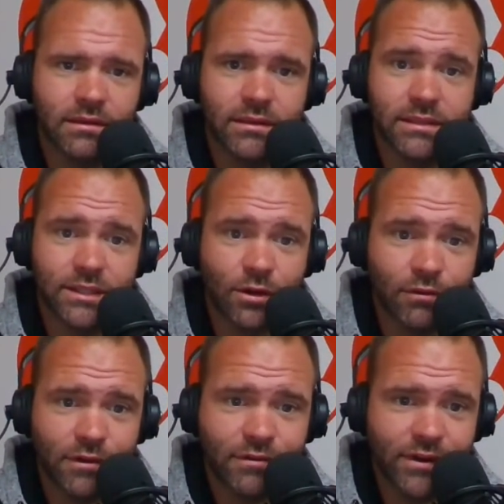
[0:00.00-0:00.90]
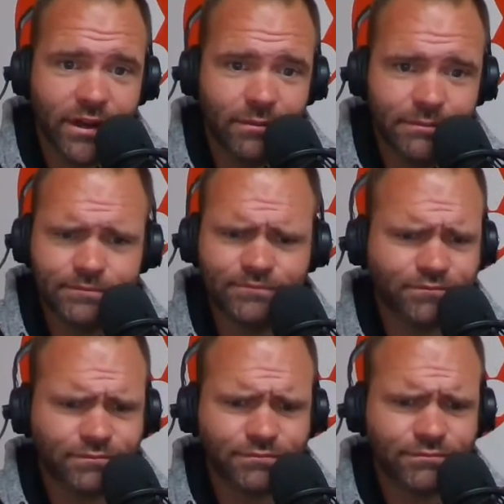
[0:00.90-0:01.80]
Is it over for him?
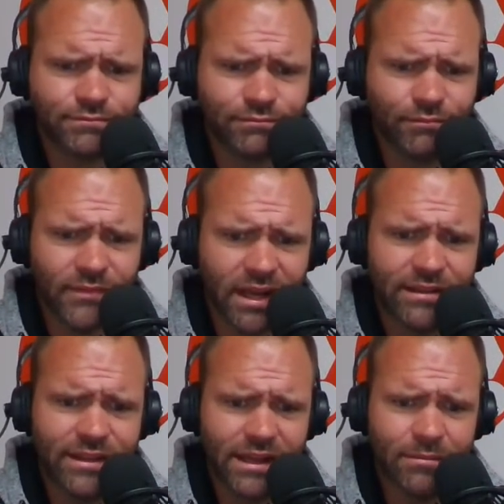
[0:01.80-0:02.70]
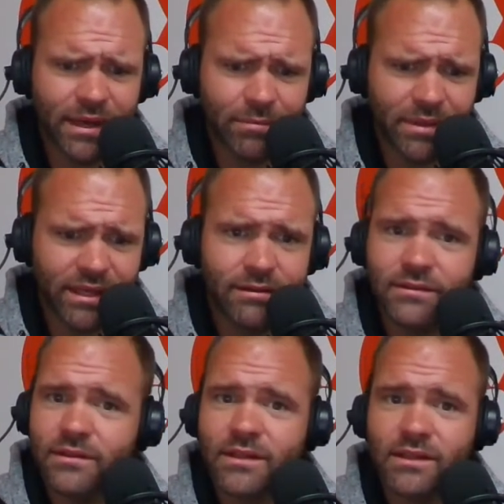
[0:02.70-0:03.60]
I think it might be.
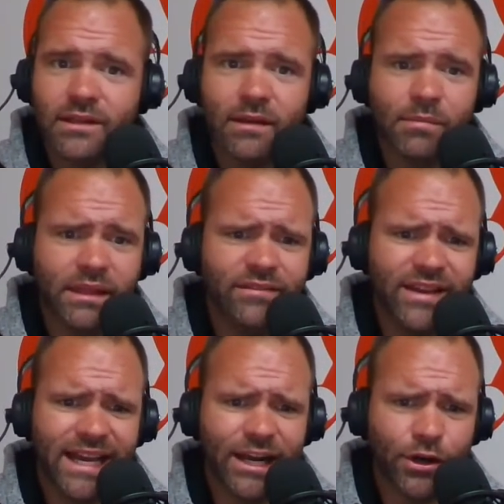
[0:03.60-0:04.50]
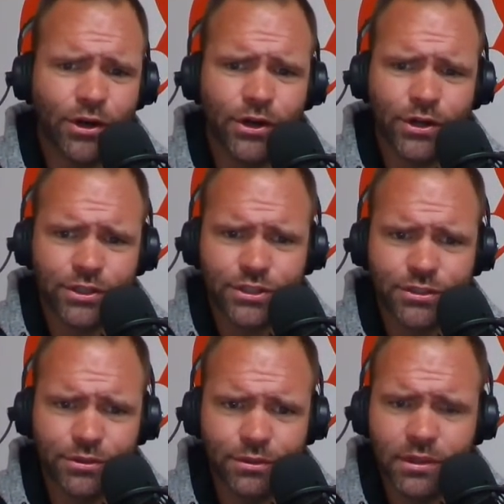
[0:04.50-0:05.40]
believe he got hurt
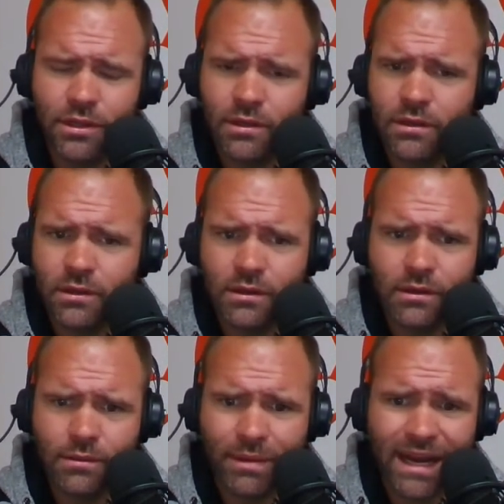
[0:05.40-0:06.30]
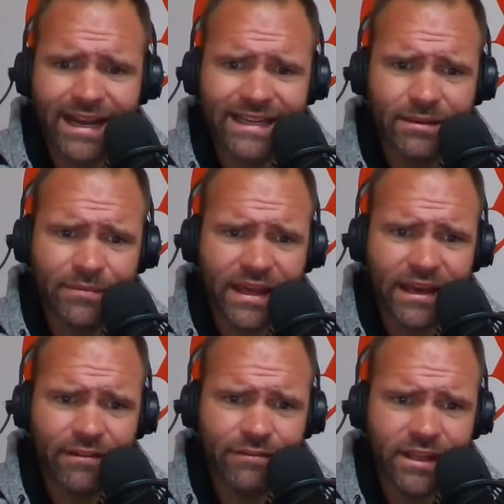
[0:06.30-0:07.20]
too. Behind him, they
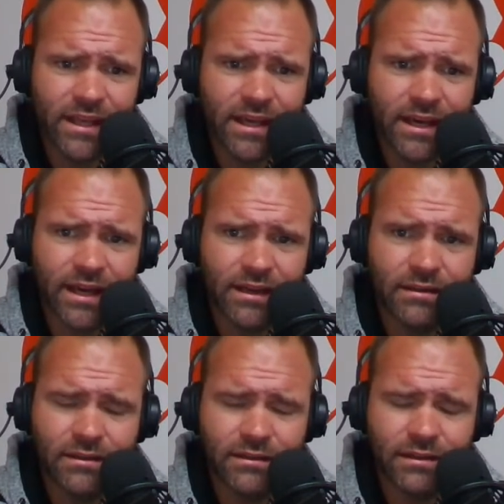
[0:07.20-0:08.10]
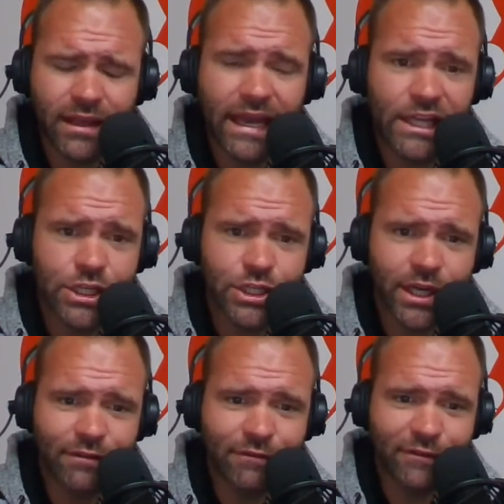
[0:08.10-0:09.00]
have the uh,
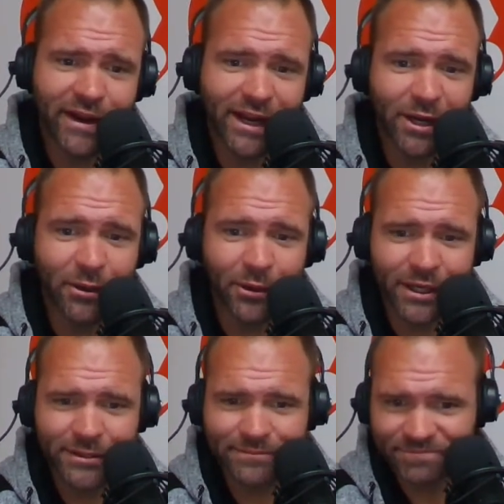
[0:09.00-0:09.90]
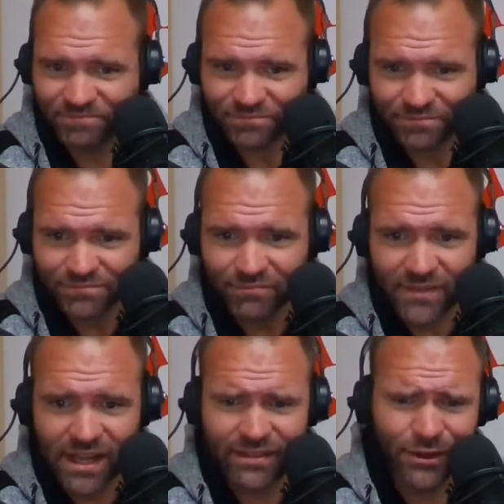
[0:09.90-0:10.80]
aging Frank Gore.
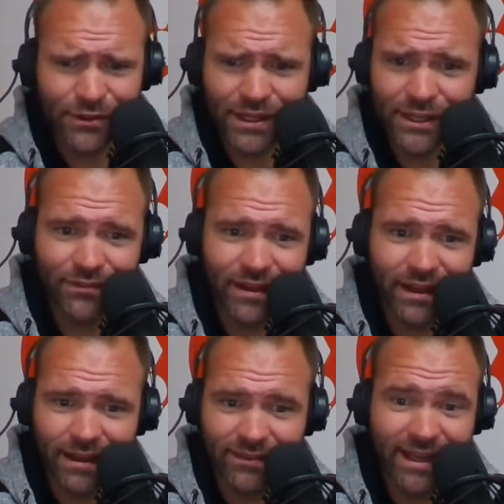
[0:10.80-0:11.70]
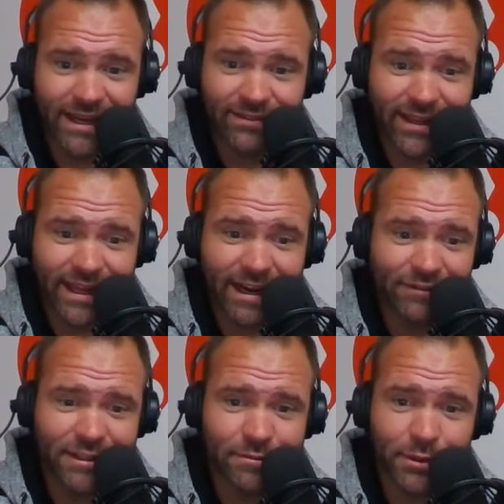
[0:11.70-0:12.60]
Uh, the only good thing that that
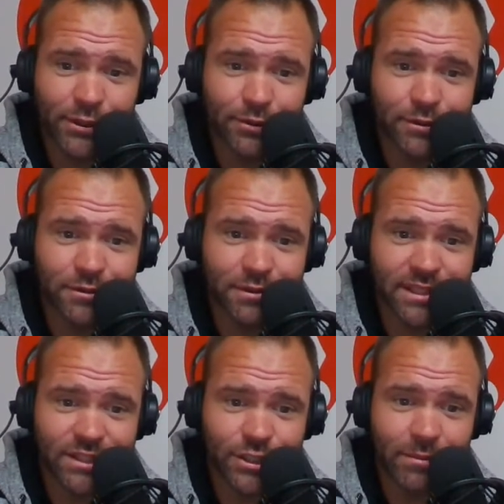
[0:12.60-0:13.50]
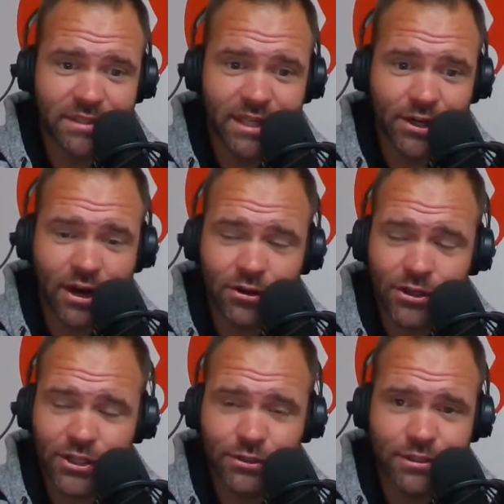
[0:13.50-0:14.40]
offense produced was Jamison
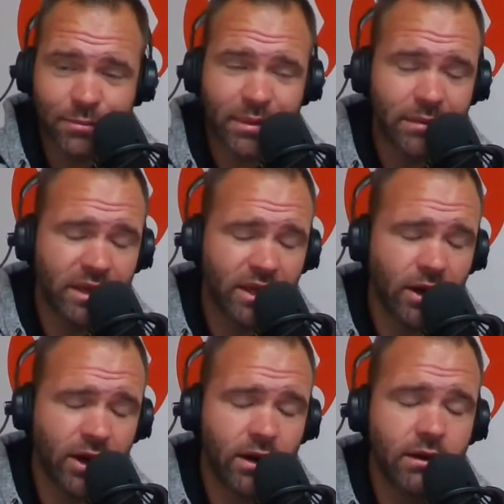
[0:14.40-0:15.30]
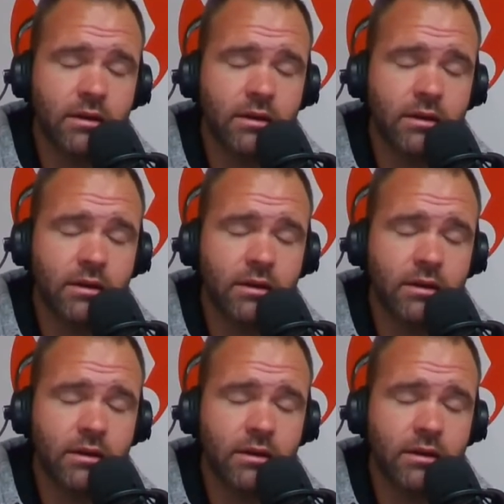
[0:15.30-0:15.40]
Crowder, who's a PPR